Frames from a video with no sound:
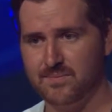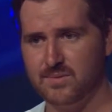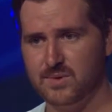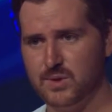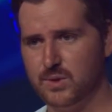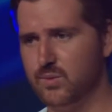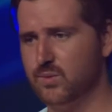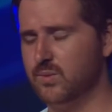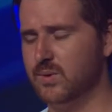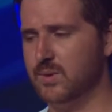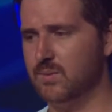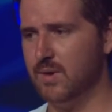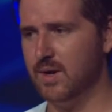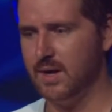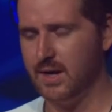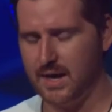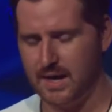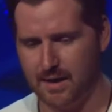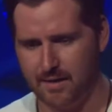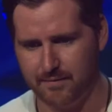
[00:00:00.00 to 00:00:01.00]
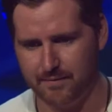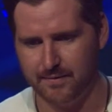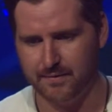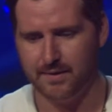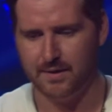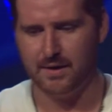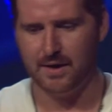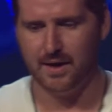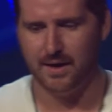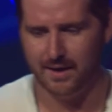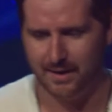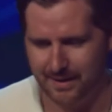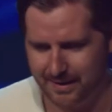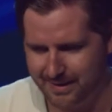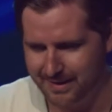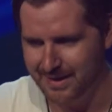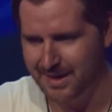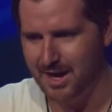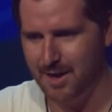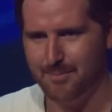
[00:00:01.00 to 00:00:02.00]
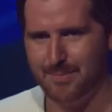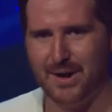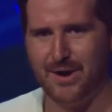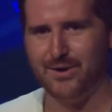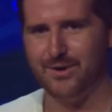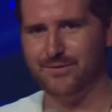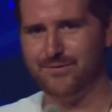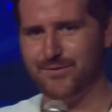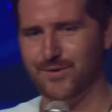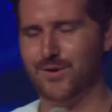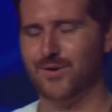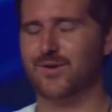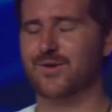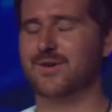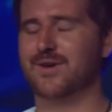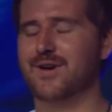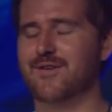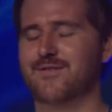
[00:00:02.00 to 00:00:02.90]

We want to have a bountiful,